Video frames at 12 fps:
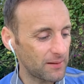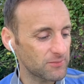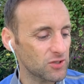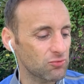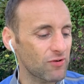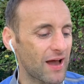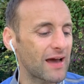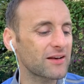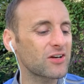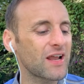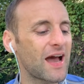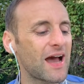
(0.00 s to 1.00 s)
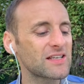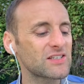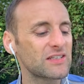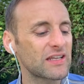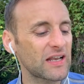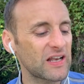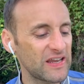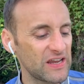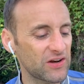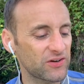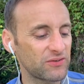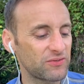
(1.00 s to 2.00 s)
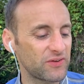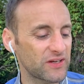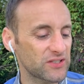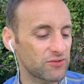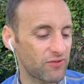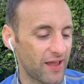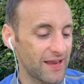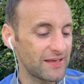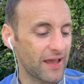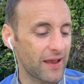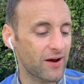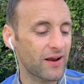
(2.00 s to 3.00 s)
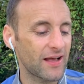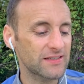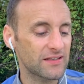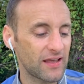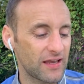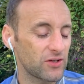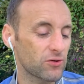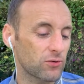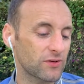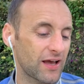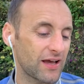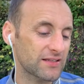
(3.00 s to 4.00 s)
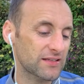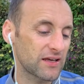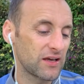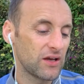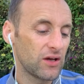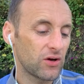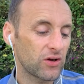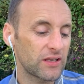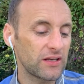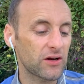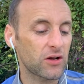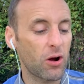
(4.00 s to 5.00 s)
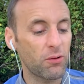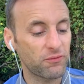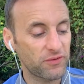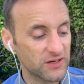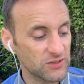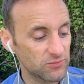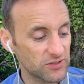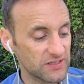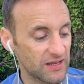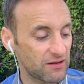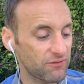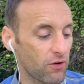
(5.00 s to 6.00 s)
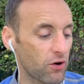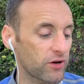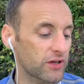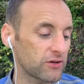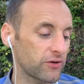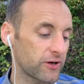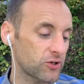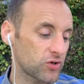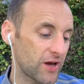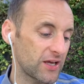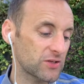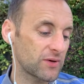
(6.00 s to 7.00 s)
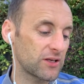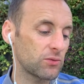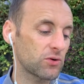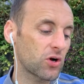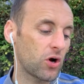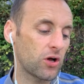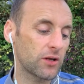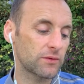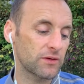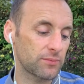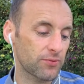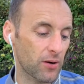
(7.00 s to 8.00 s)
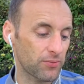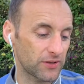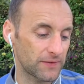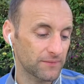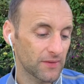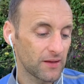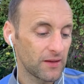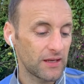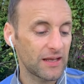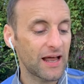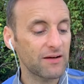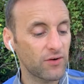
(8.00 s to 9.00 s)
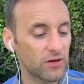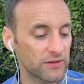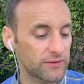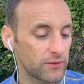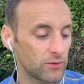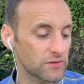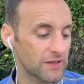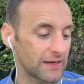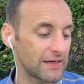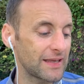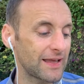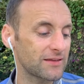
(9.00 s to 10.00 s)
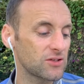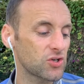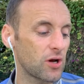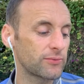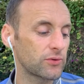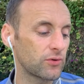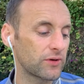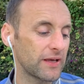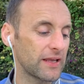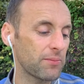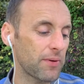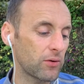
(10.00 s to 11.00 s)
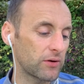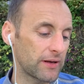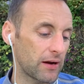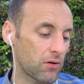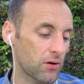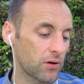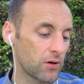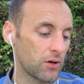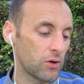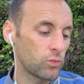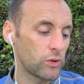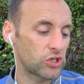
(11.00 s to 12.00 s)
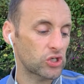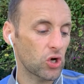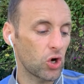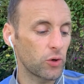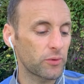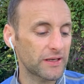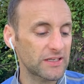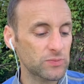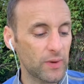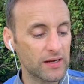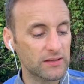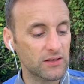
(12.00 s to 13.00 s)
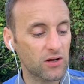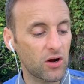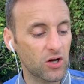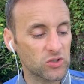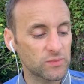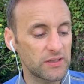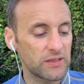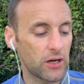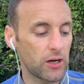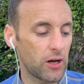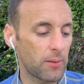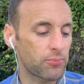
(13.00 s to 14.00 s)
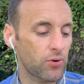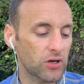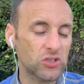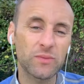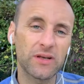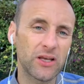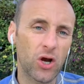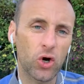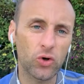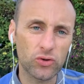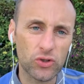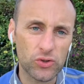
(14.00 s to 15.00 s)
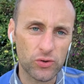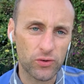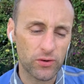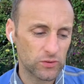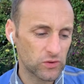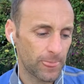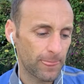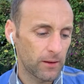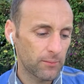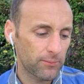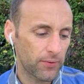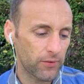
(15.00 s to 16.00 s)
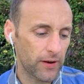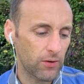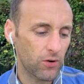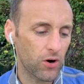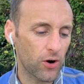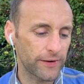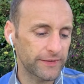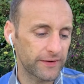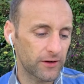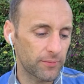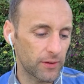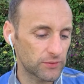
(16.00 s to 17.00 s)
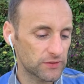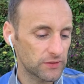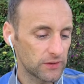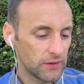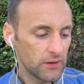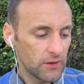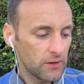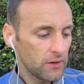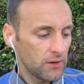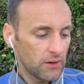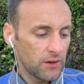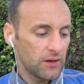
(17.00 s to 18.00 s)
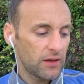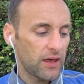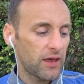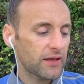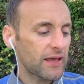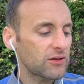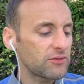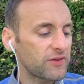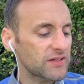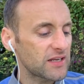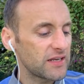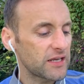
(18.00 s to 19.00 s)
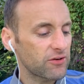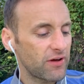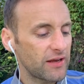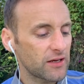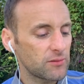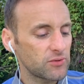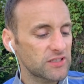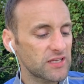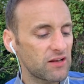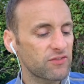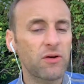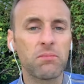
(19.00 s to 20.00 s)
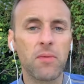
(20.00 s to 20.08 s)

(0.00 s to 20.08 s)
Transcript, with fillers: So rather than asking the cleaner to fix the radiator as a €10 task, I can either go and fix it myself, or I can hire a tradesman who will call out to the property. He'll have all the tools and he'll get the job done in about an hour, which I would expect to cost me approximately €100 per hour or thereabouts. Can I fix a leaking radiator myself?